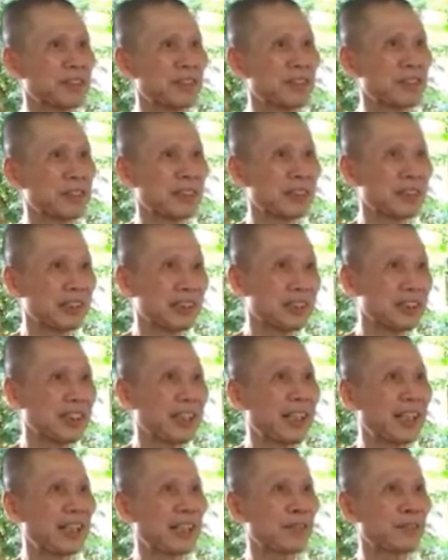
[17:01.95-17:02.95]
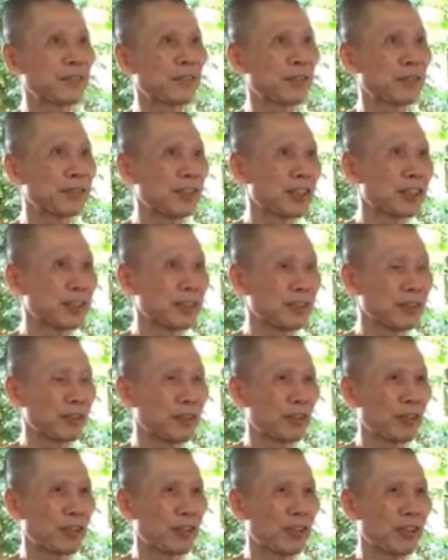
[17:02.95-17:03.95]

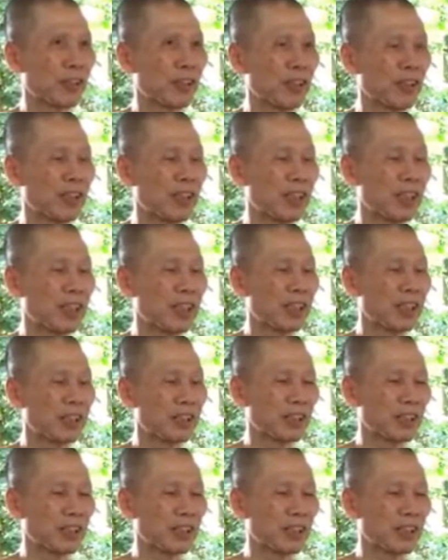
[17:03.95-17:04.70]
not having the body to